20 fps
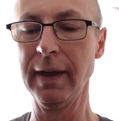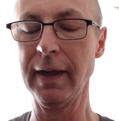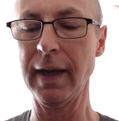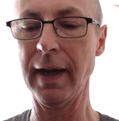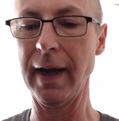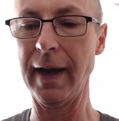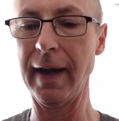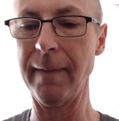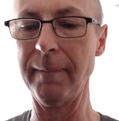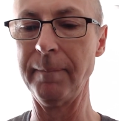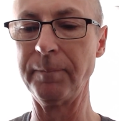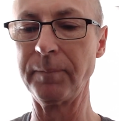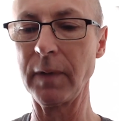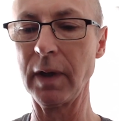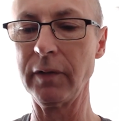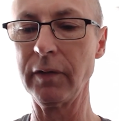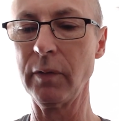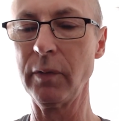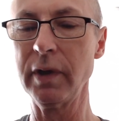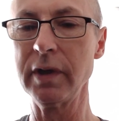
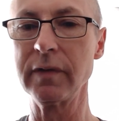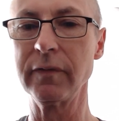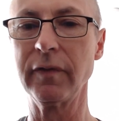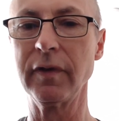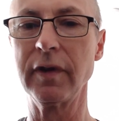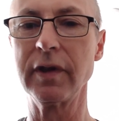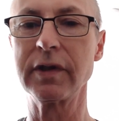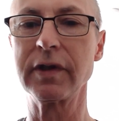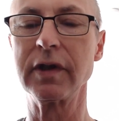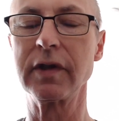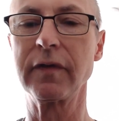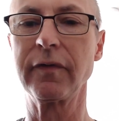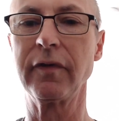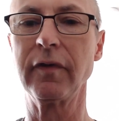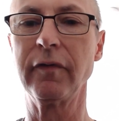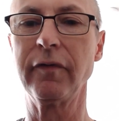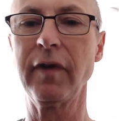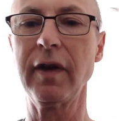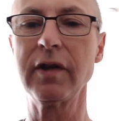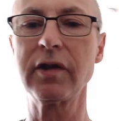And the reason for this is for
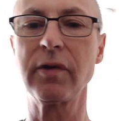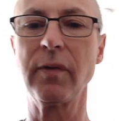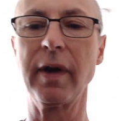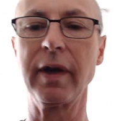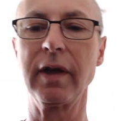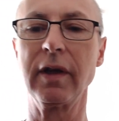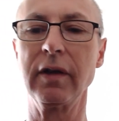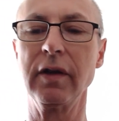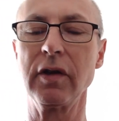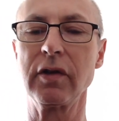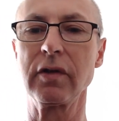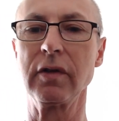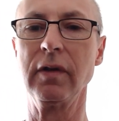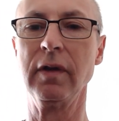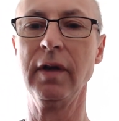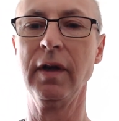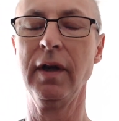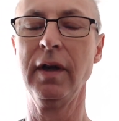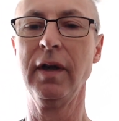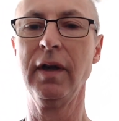face
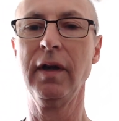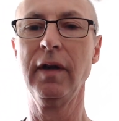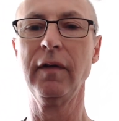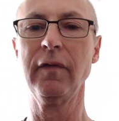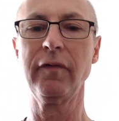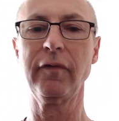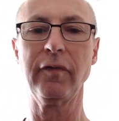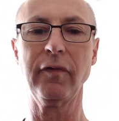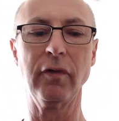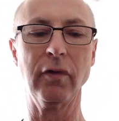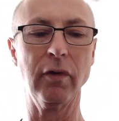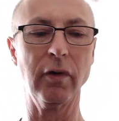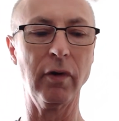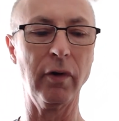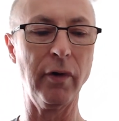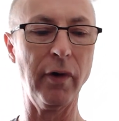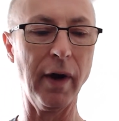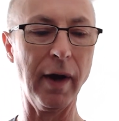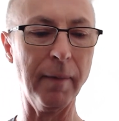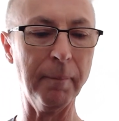recognition.
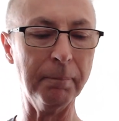For